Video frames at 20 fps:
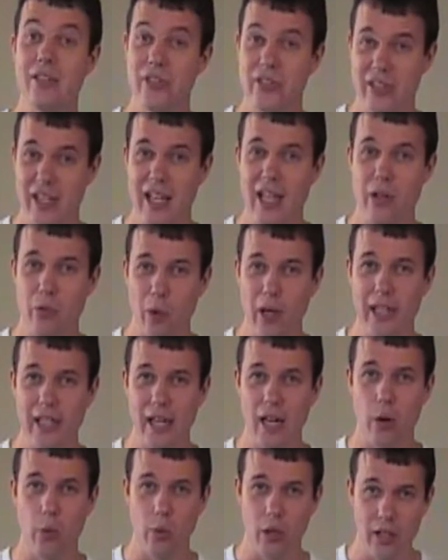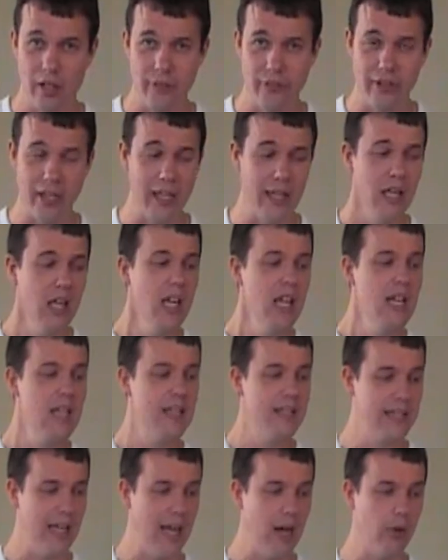instead right now we're going to say
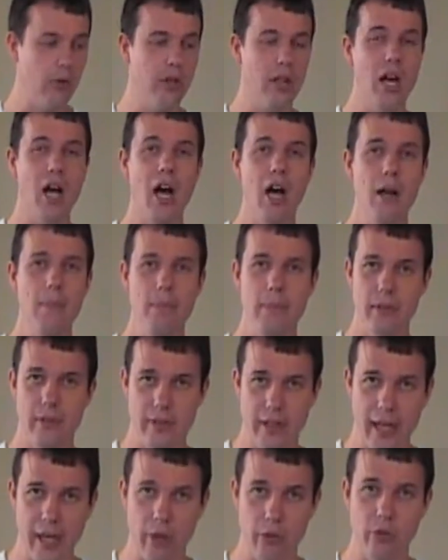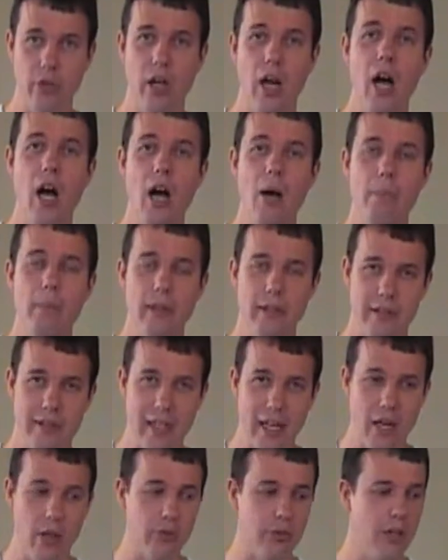down, up, down, up,
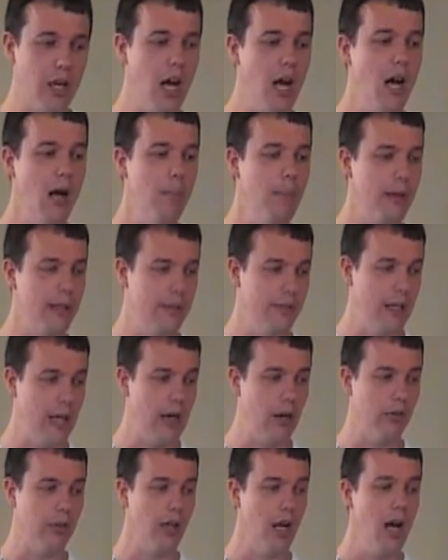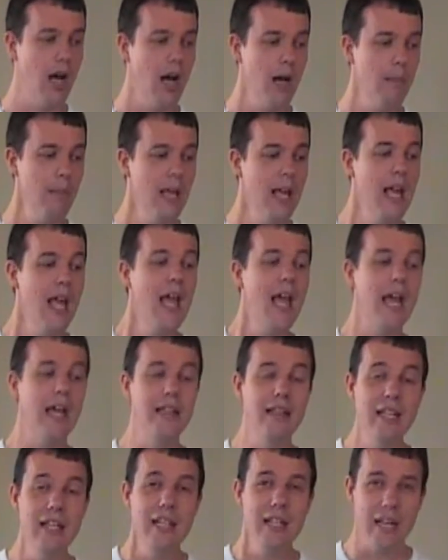down, up, down, up.
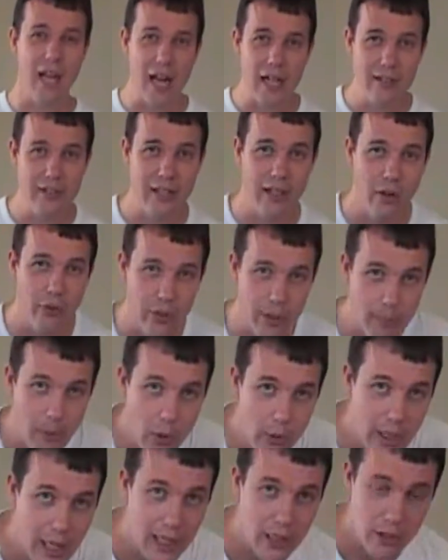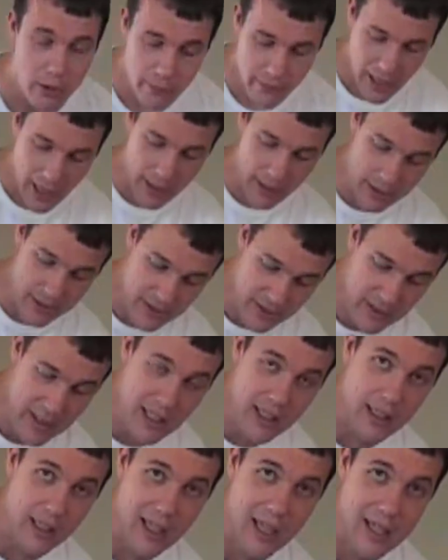And then I tell them, okay, you've got a
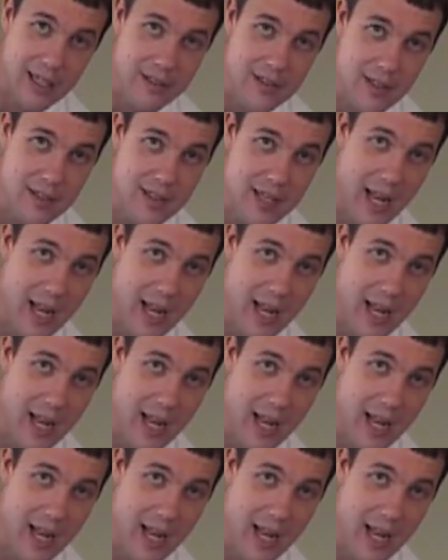stick and it's